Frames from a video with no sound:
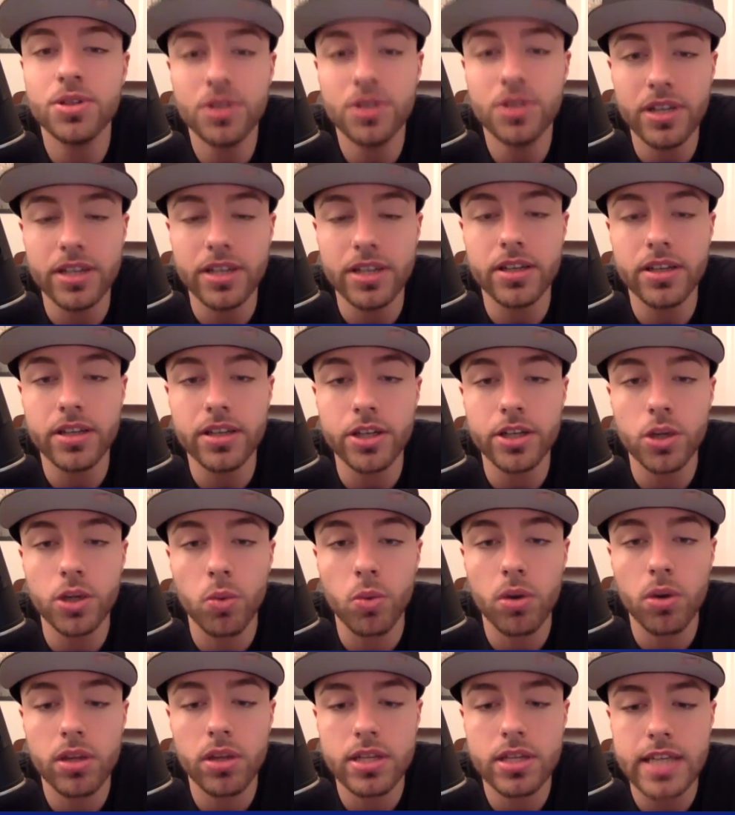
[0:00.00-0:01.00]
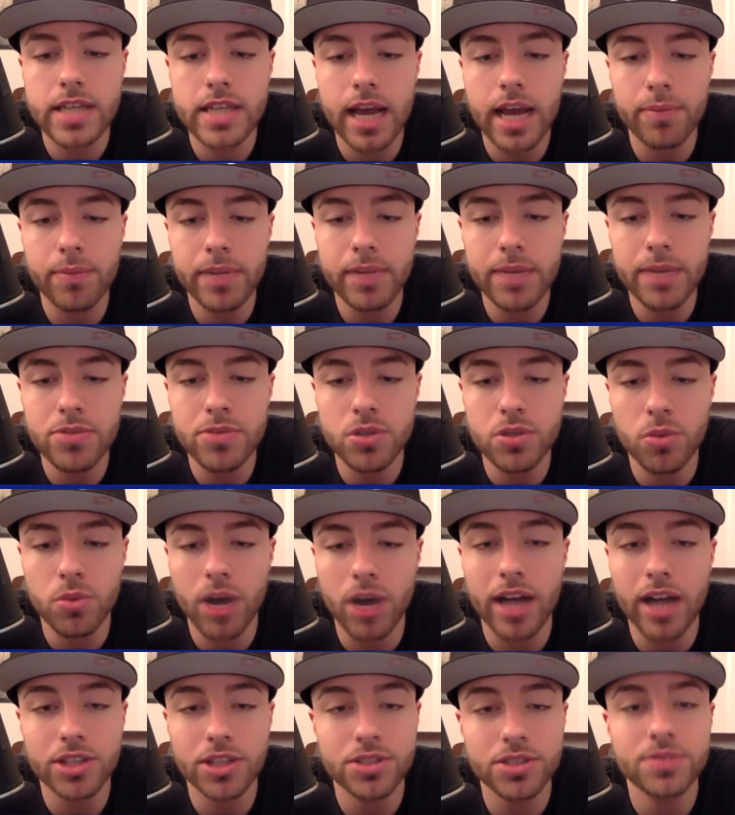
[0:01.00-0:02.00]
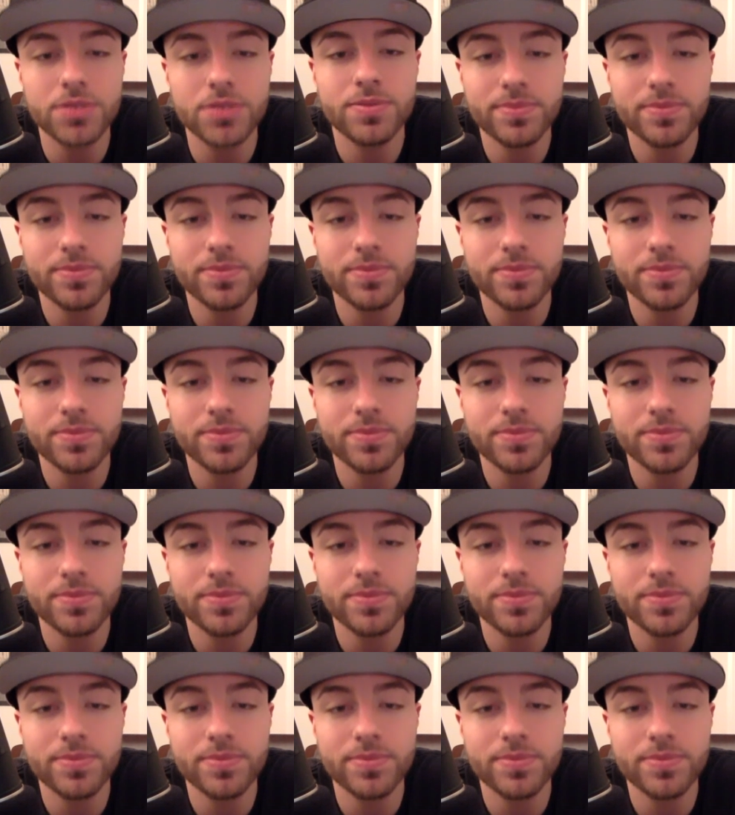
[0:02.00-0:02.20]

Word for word: And you're one of the top names to watch.